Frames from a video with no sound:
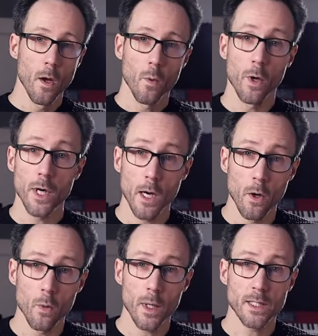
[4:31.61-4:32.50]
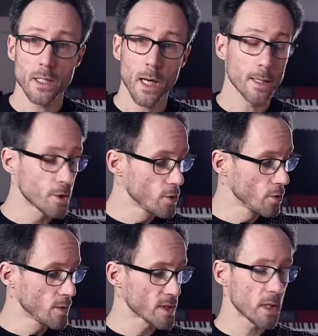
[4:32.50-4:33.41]
What I always like to
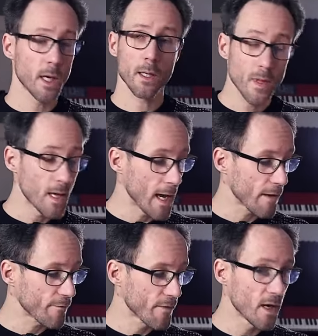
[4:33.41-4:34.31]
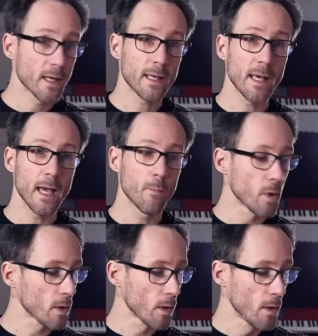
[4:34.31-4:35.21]
do is like have a
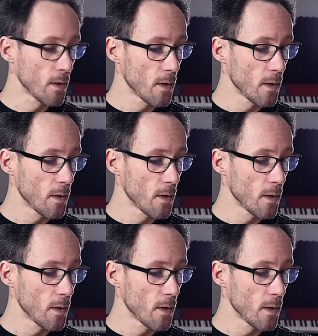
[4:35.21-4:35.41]
cable